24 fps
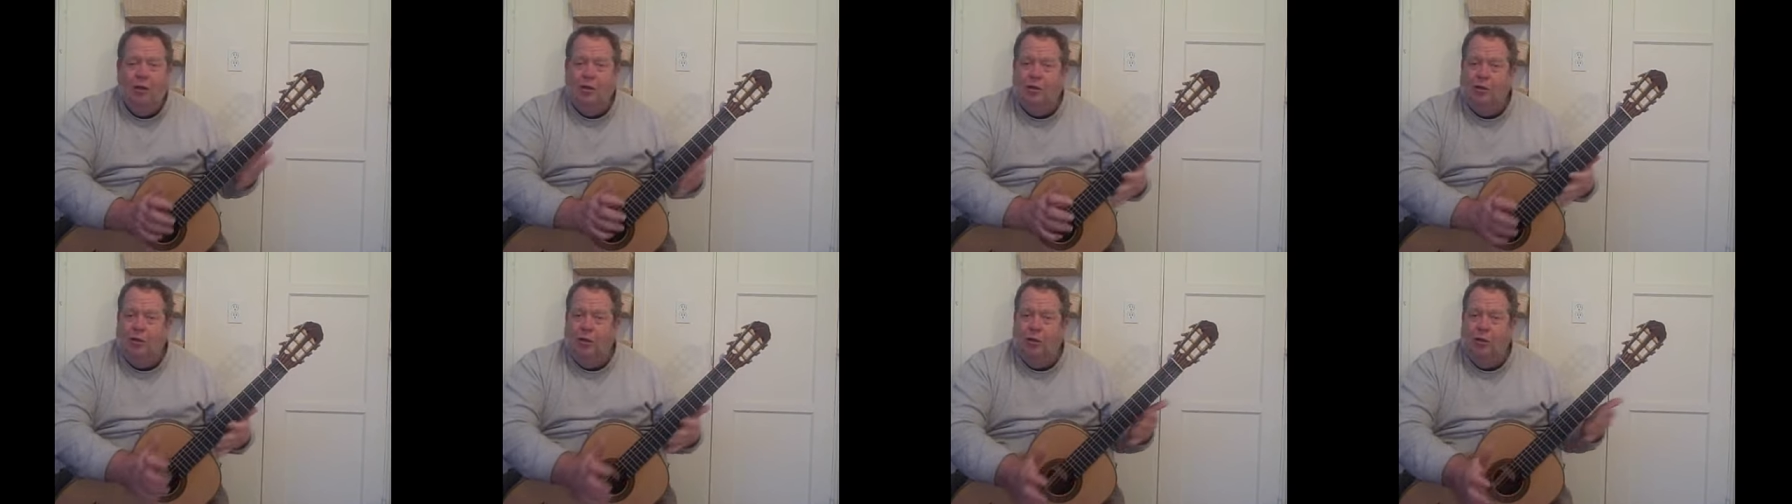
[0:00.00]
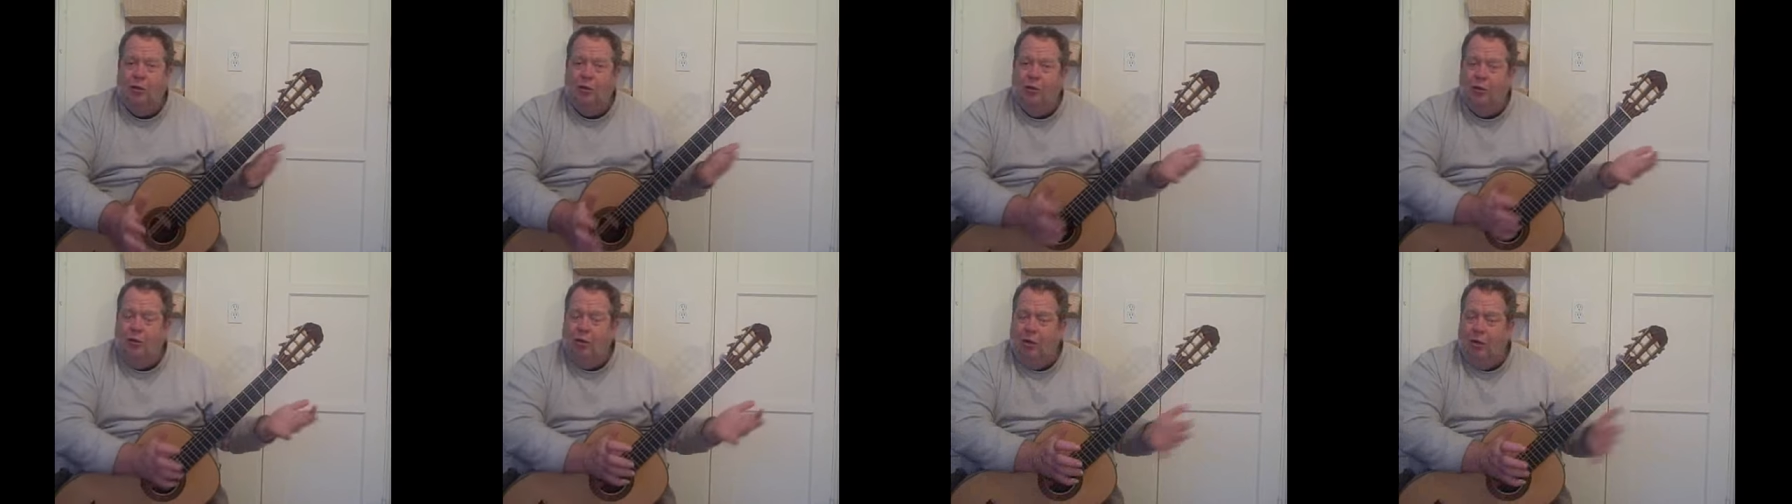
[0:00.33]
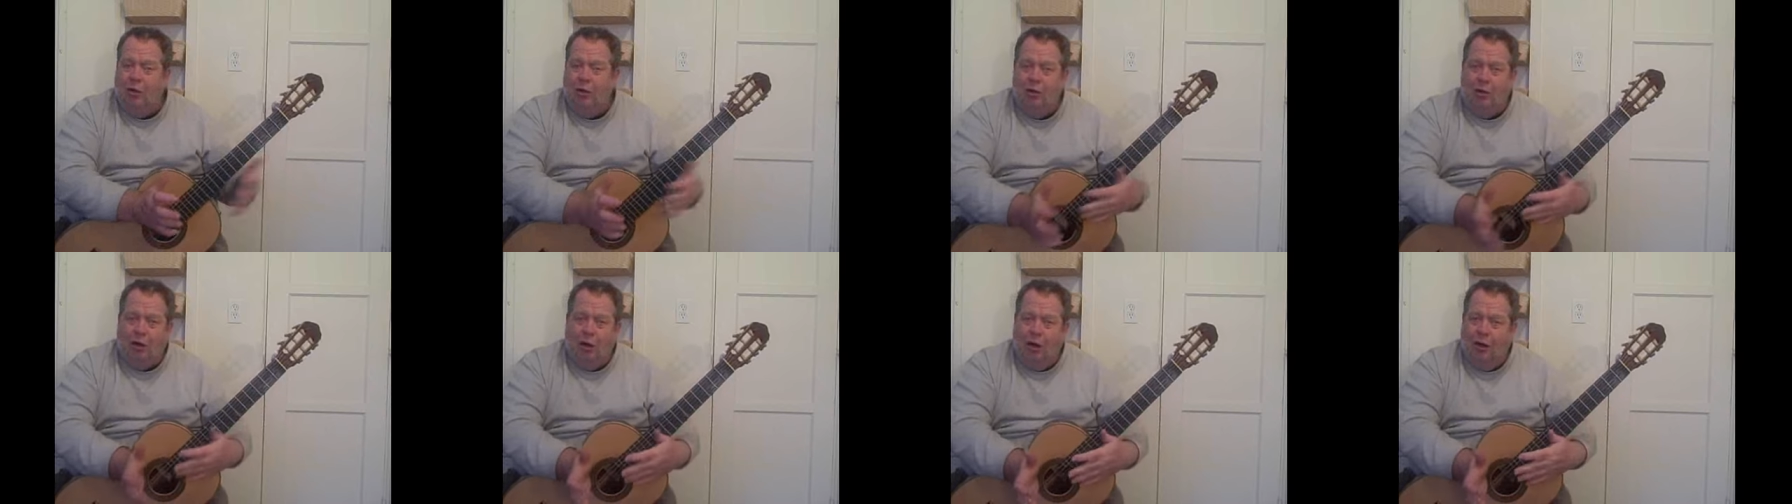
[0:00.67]
So
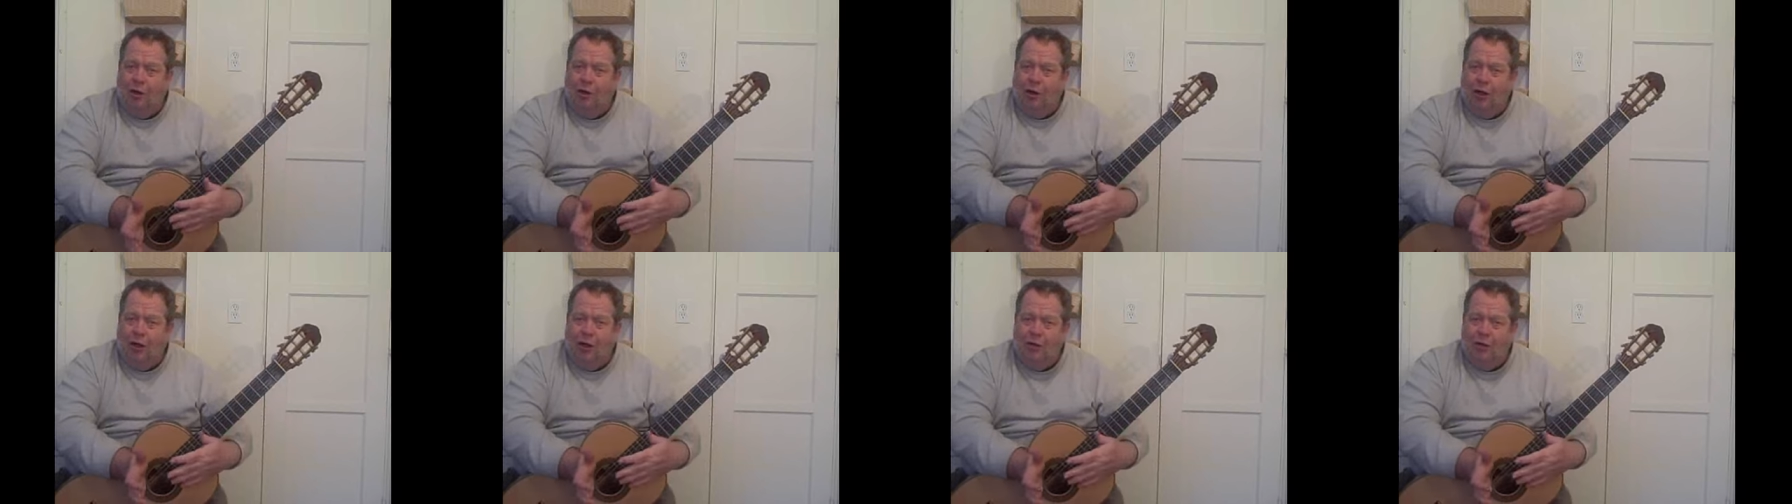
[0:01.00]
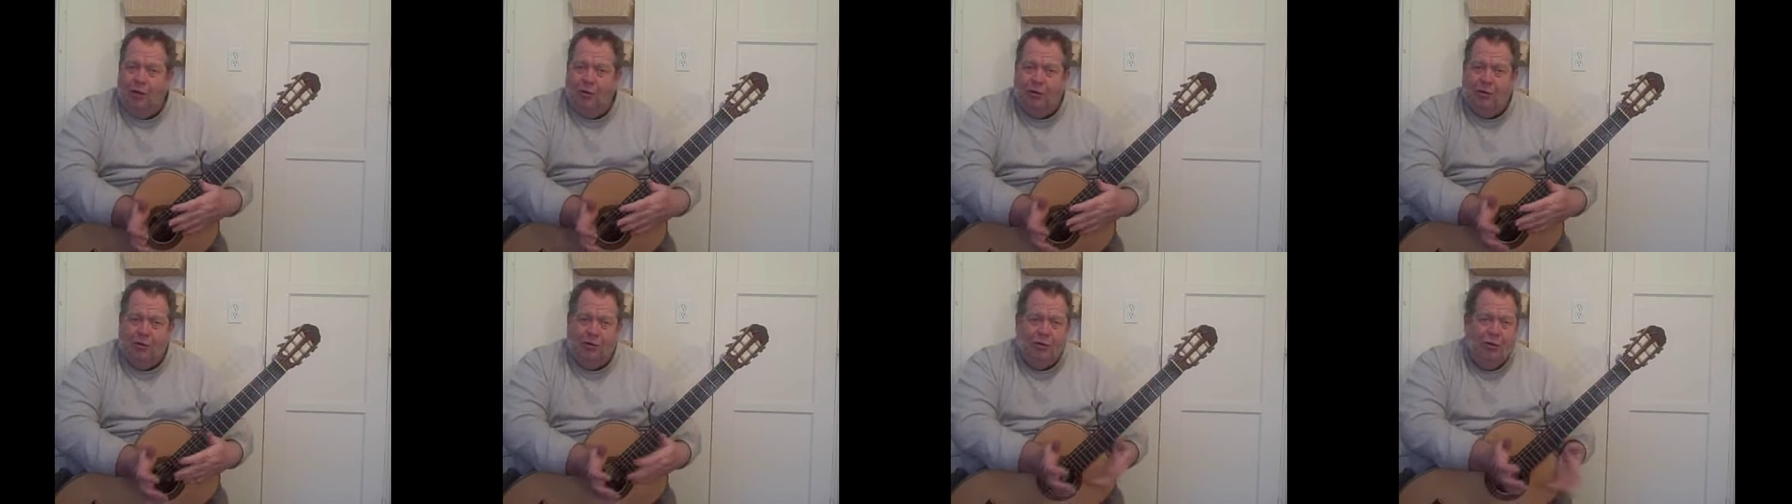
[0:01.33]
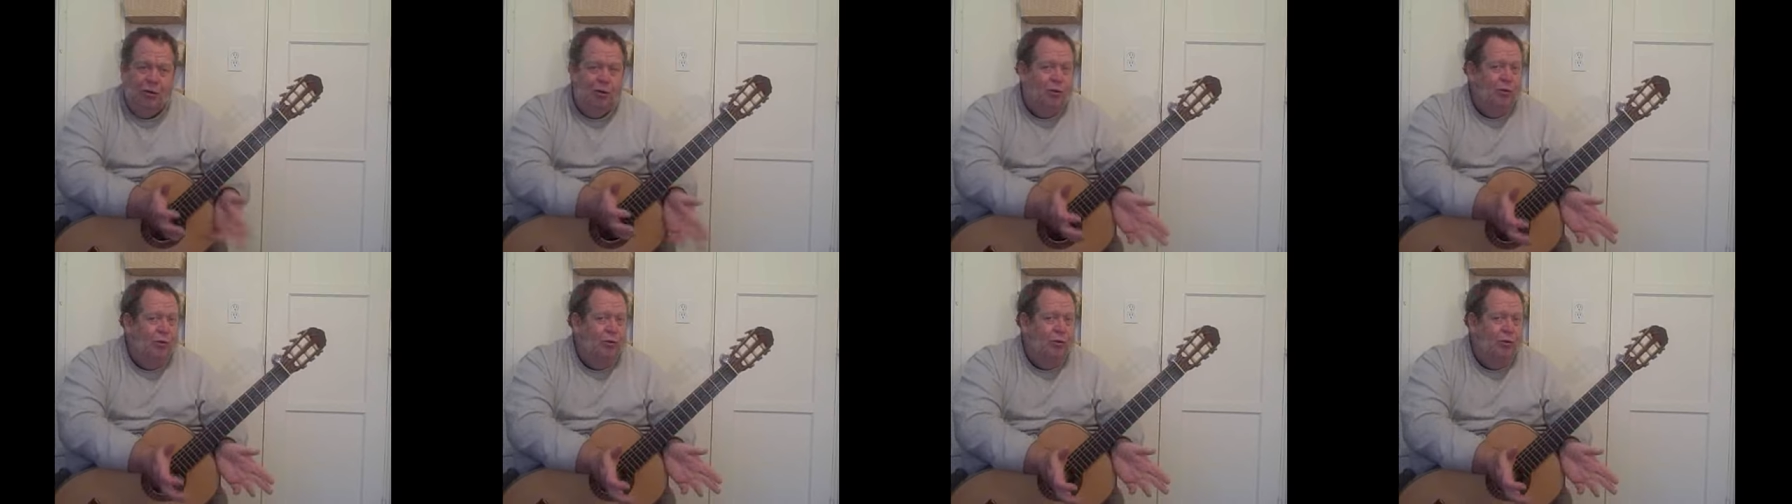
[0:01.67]
all you got to do is
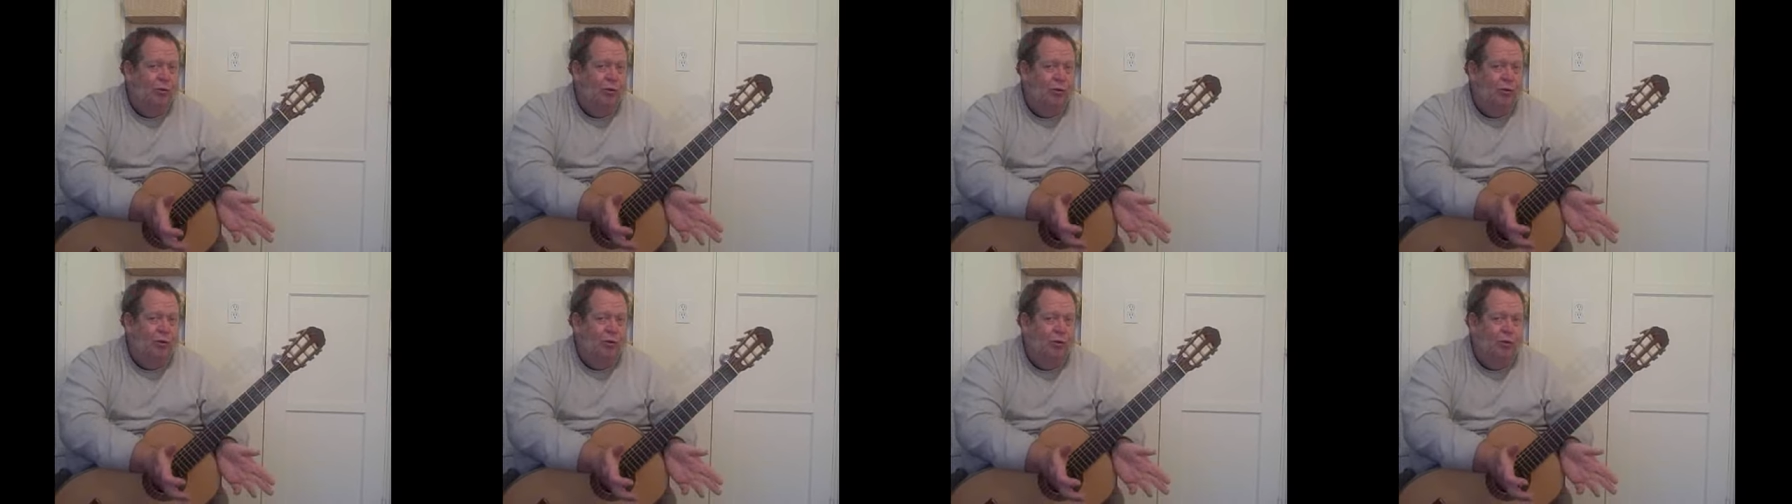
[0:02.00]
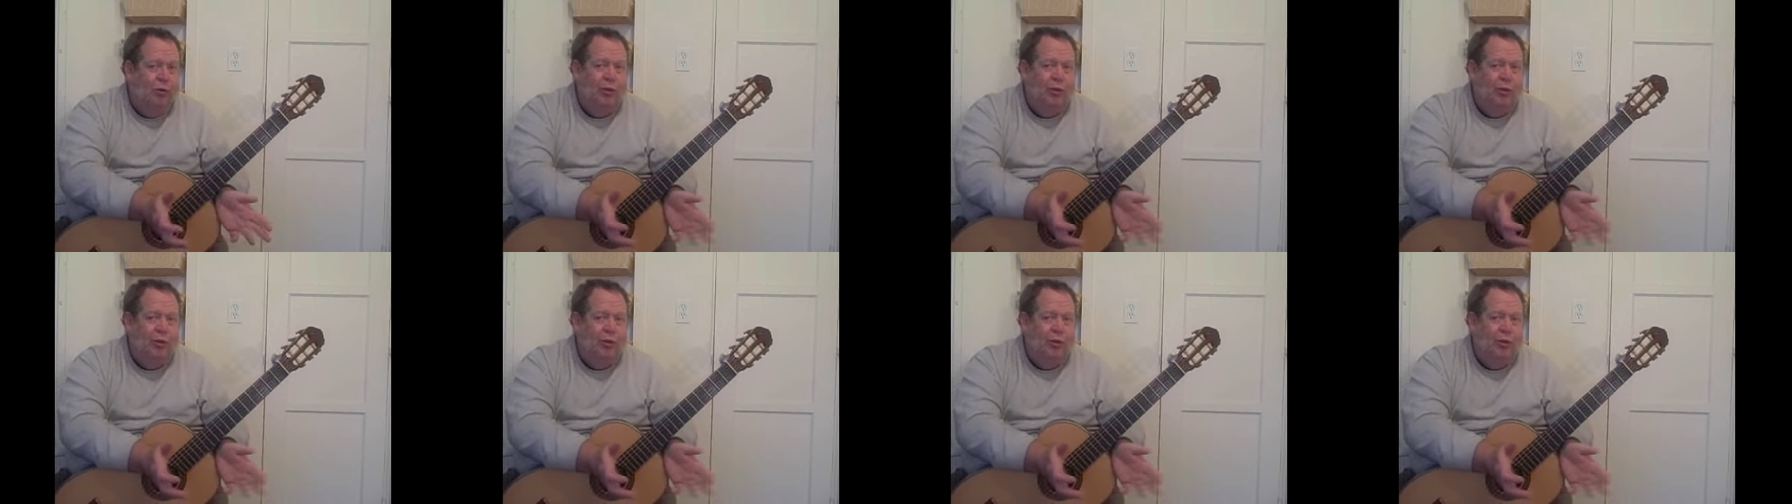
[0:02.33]
know